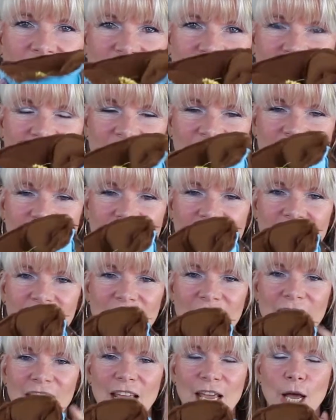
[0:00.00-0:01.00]
of our head.
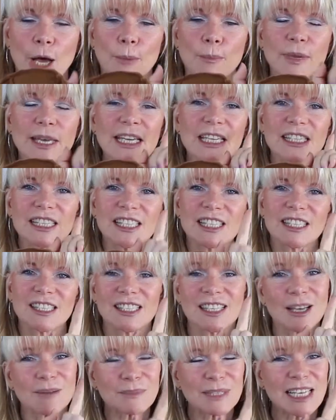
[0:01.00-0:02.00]
But it's
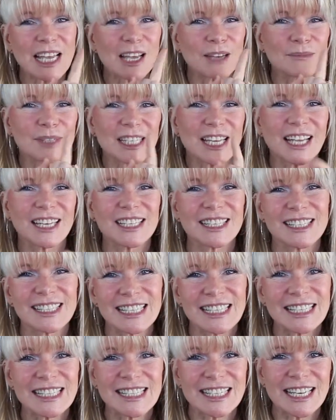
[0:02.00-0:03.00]
sometimes not as
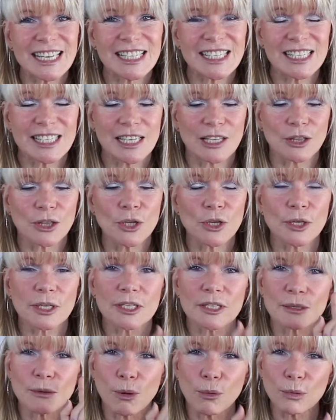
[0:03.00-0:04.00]
easy as it
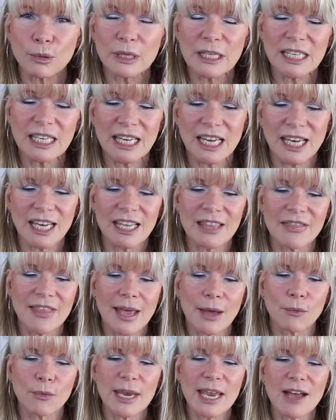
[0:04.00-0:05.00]
looks, only in
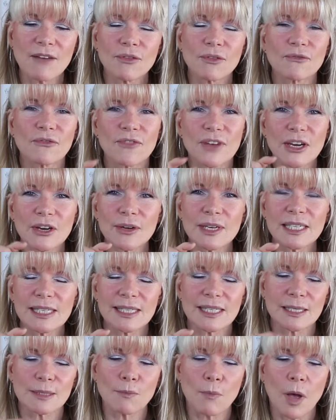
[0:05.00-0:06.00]
that we have a very
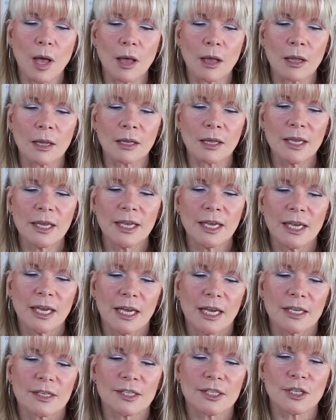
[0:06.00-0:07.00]
small
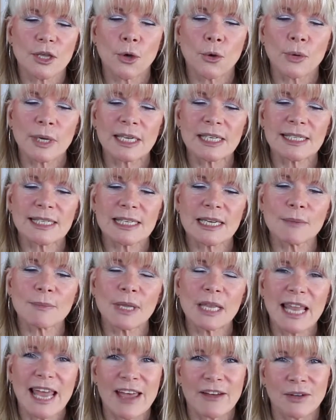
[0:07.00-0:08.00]
sewing seam
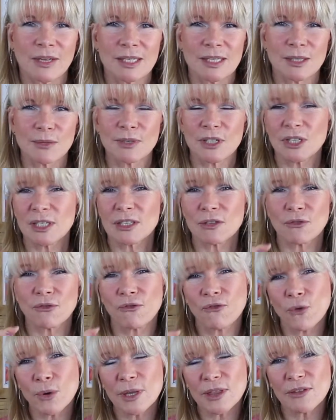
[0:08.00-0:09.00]
allowance, which is
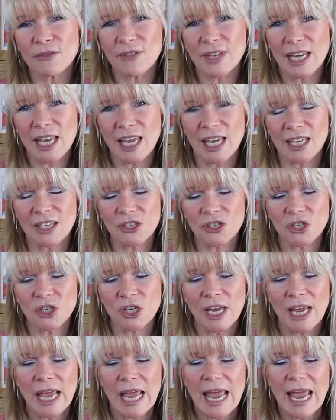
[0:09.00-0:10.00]
1/4 of an
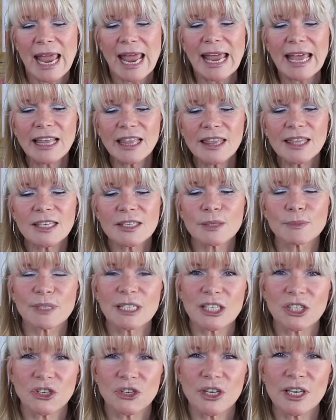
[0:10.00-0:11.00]
inch. And this
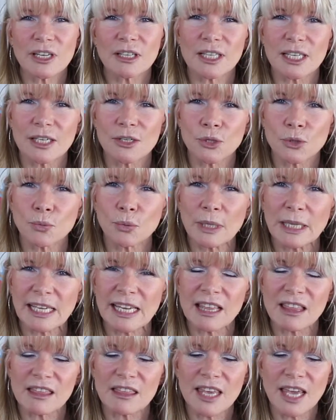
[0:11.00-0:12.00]
material is
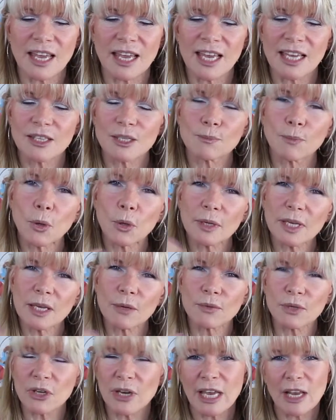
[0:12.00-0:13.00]
really thick. It's bulky
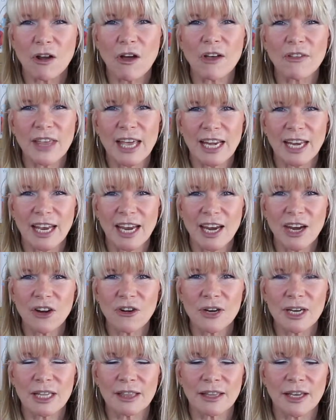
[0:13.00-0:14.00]
when you get all that
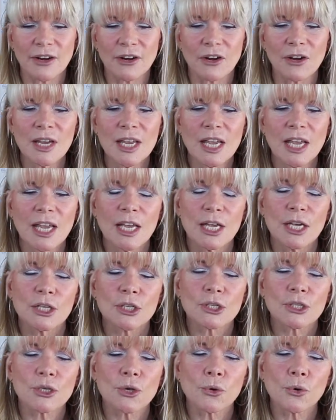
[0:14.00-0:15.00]
hair in there.
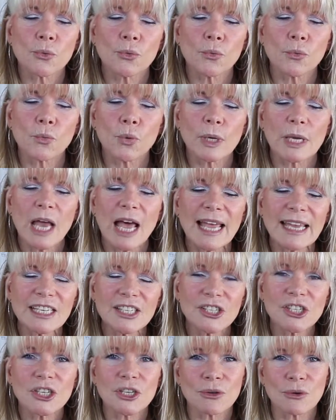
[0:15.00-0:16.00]
So what I
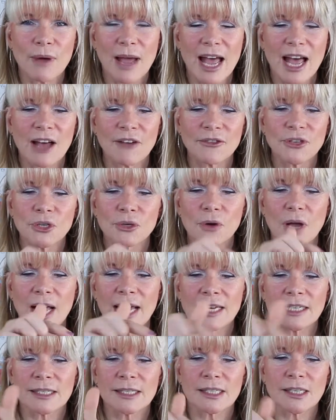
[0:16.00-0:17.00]
do after
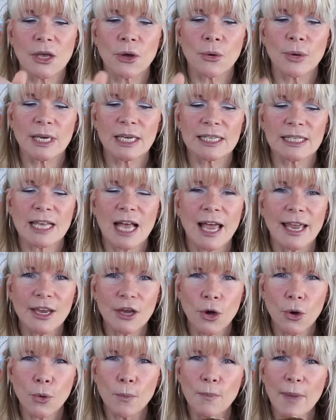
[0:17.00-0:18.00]
I sew it is I
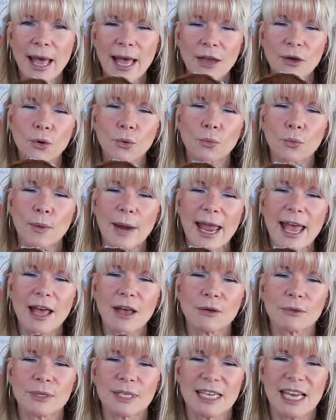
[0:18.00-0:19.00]
go back
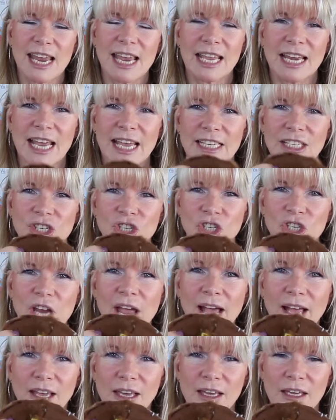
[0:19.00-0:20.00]
around and I
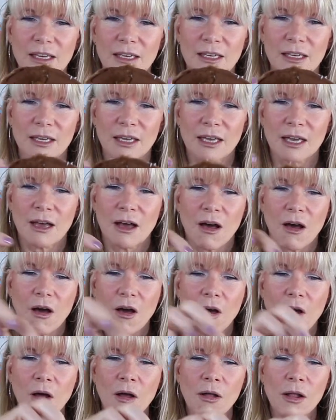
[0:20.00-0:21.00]
check
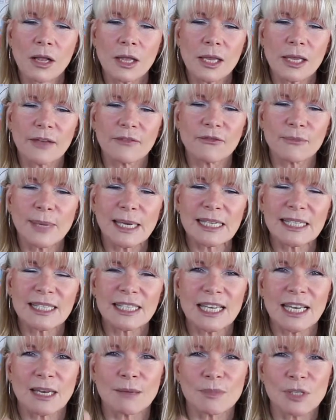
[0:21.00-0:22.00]
all of my
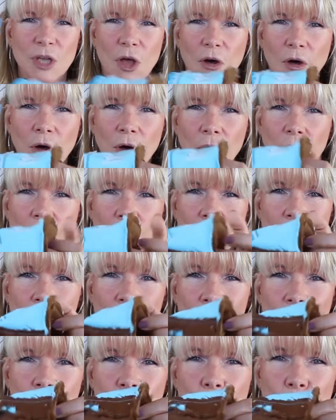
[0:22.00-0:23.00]
seams
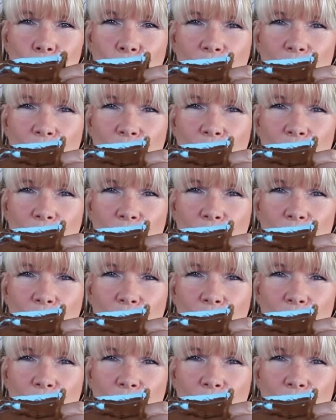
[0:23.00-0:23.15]
all the